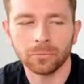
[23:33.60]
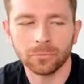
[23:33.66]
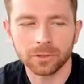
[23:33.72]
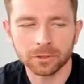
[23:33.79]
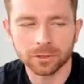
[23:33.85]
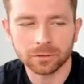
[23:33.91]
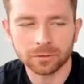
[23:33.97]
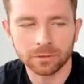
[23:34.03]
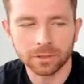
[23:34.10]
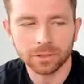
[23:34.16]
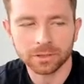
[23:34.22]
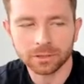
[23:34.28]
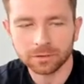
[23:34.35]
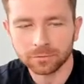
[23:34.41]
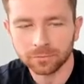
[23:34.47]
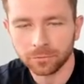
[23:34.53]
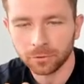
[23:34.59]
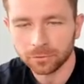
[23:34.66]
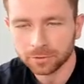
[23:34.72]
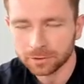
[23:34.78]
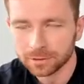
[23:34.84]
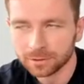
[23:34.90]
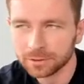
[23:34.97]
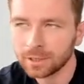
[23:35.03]
version released
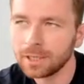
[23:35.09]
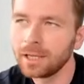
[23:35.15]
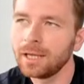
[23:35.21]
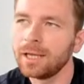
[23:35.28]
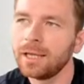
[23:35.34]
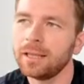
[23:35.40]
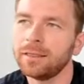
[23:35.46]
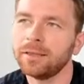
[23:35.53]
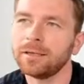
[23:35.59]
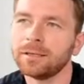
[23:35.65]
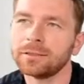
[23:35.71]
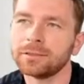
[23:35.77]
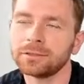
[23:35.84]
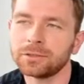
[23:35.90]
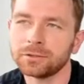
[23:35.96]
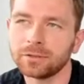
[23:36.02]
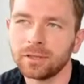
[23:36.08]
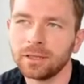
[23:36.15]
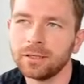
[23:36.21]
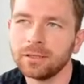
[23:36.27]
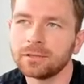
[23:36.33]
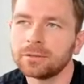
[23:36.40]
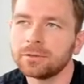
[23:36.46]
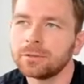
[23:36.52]
first, then to
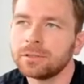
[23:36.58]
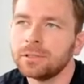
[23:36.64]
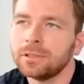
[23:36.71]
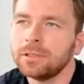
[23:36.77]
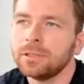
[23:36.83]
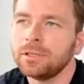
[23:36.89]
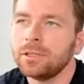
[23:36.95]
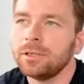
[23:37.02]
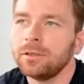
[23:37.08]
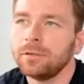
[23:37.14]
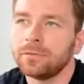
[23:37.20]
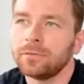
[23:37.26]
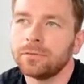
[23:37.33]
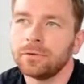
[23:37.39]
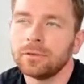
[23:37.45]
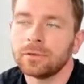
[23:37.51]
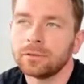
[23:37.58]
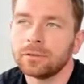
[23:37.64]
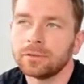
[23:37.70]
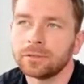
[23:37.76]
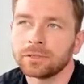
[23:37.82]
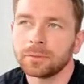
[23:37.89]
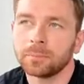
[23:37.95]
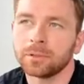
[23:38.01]
see if there
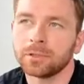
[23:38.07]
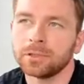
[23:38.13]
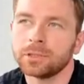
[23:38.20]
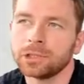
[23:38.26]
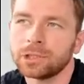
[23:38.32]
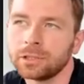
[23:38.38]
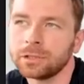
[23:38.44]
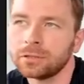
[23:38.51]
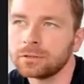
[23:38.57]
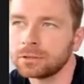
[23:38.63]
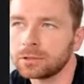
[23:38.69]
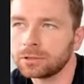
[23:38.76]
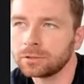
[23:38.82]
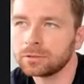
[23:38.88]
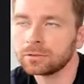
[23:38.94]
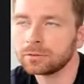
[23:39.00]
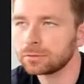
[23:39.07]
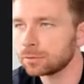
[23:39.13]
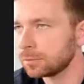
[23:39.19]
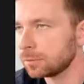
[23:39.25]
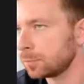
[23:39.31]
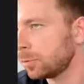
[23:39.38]
is a potential to